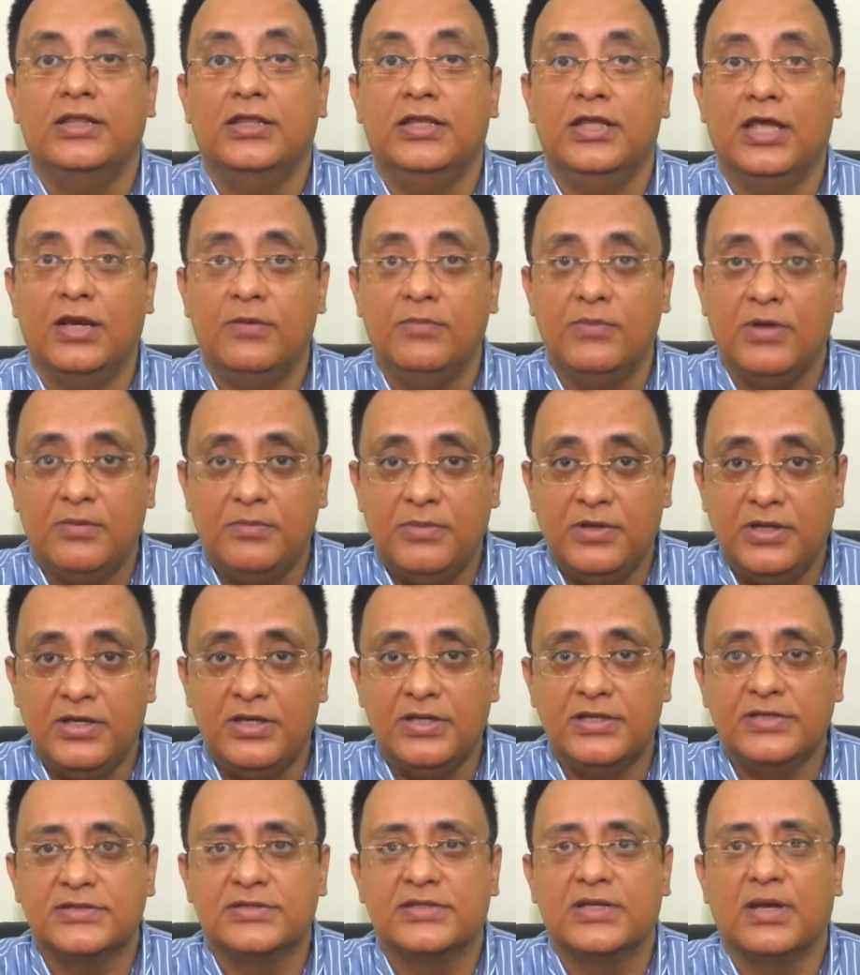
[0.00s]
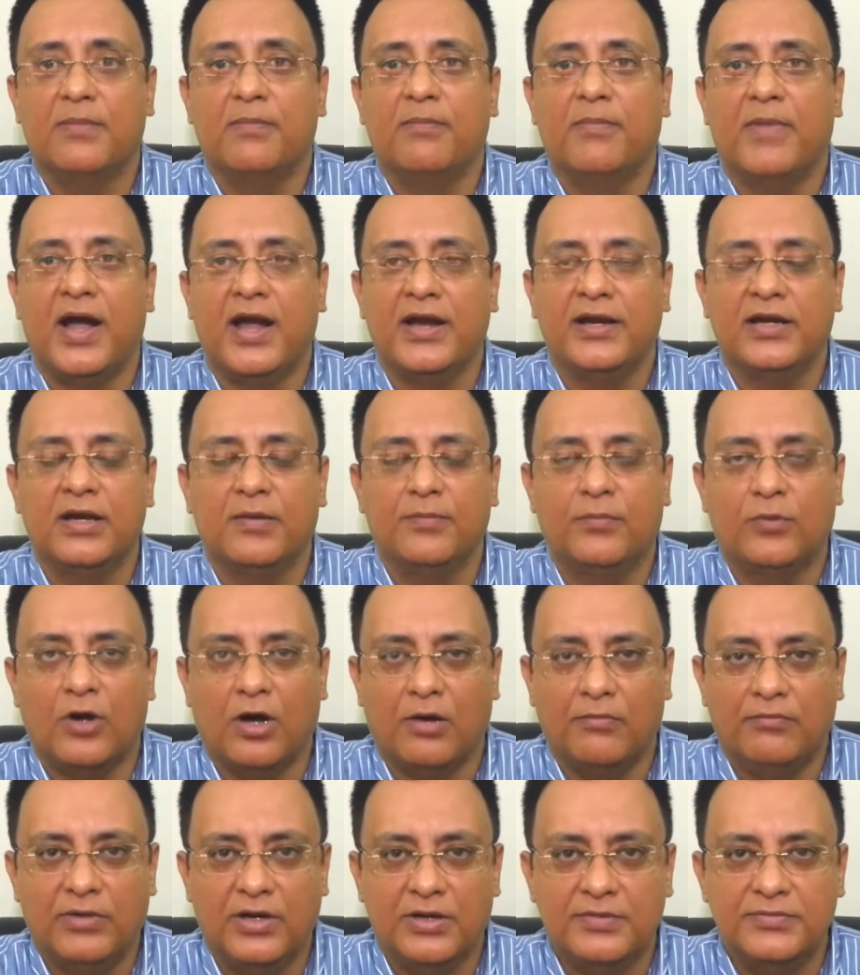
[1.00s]
There may be some minor
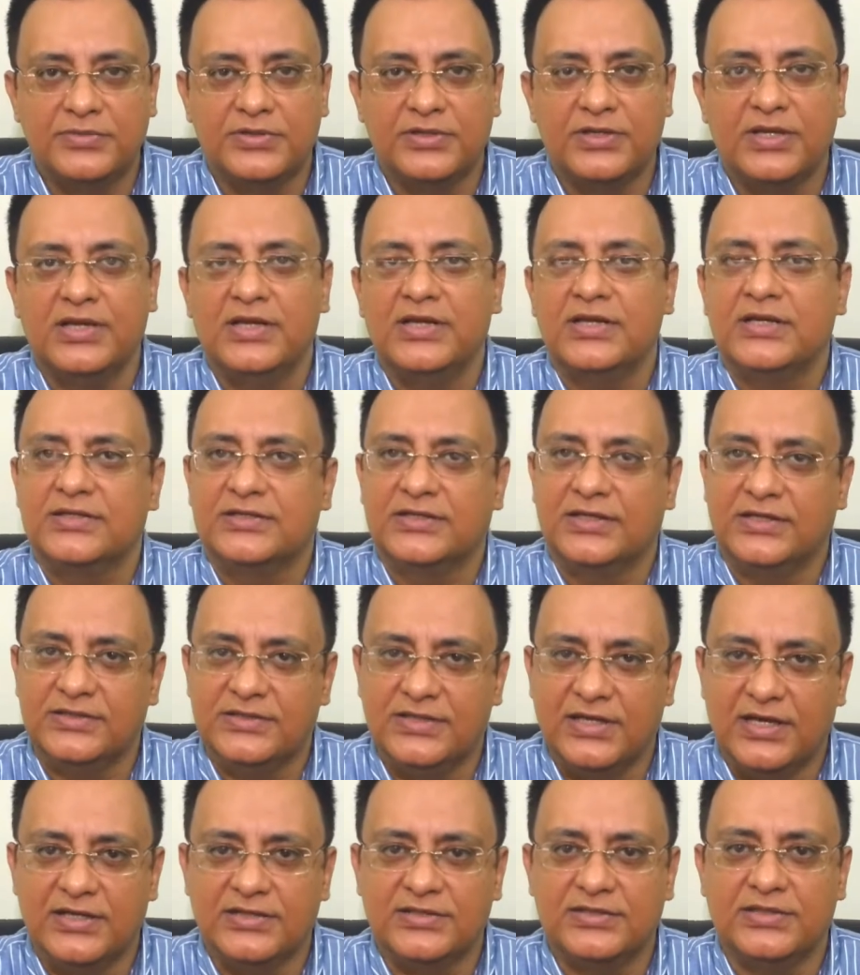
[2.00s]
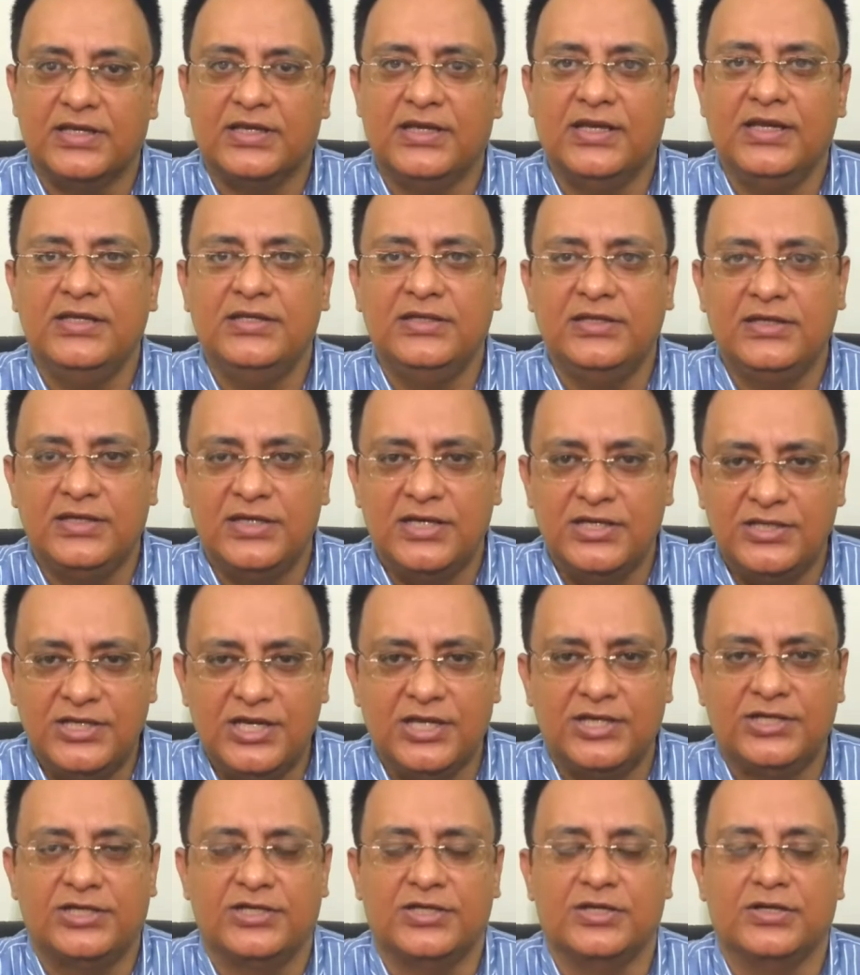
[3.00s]
problems such as
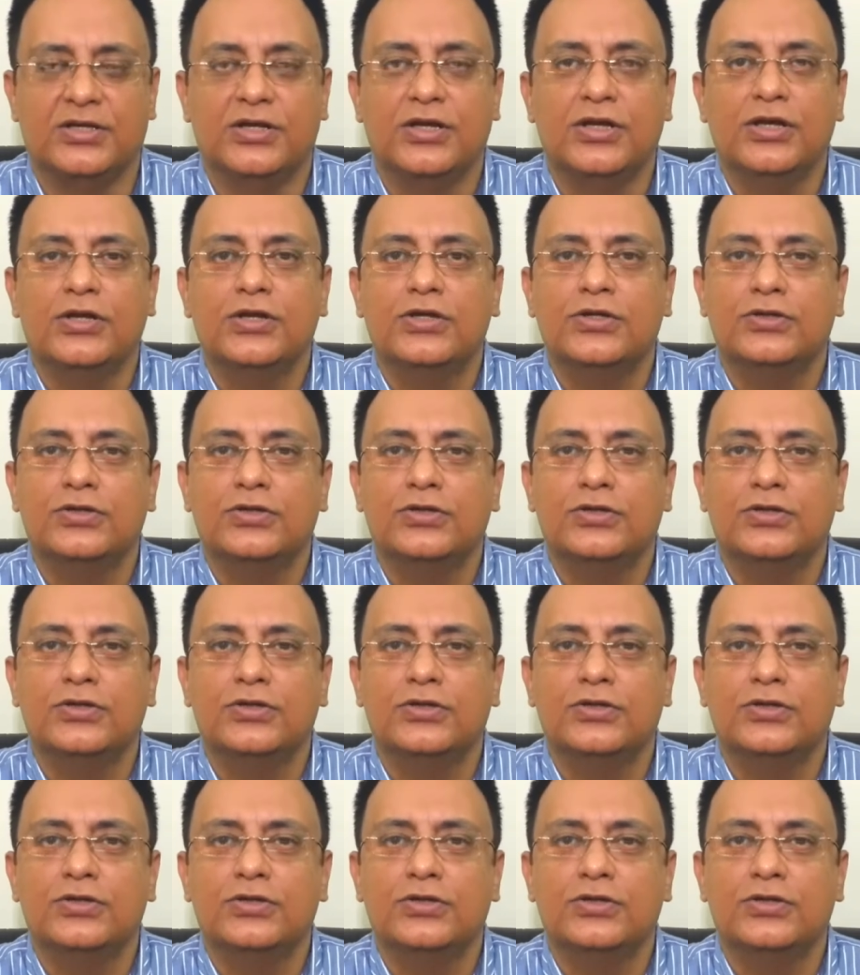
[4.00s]
indigestion.